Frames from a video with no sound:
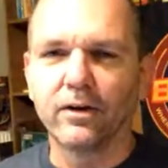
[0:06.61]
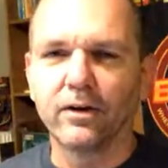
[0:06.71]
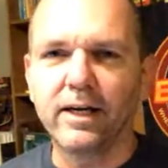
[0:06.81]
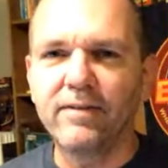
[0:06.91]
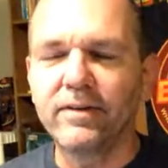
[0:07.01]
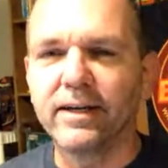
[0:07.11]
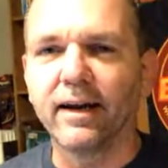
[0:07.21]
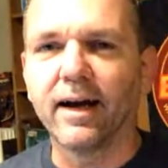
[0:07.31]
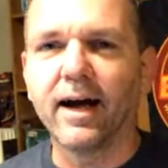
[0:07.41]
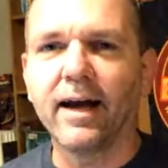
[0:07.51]
Good
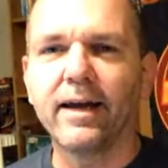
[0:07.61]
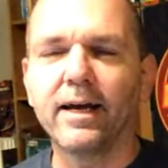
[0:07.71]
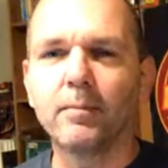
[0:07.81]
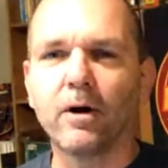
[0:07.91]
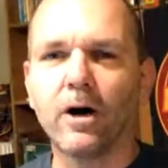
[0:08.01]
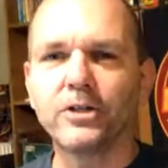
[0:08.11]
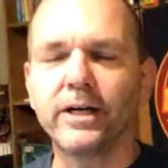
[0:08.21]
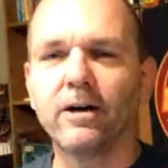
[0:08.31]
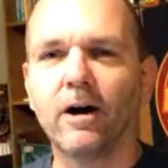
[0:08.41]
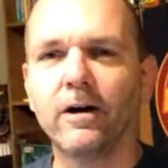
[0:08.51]
evening. I am
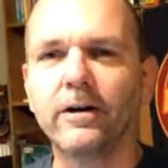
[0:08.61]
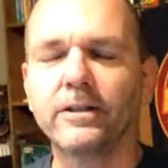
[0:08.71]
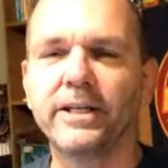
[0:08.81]
RJ Carter,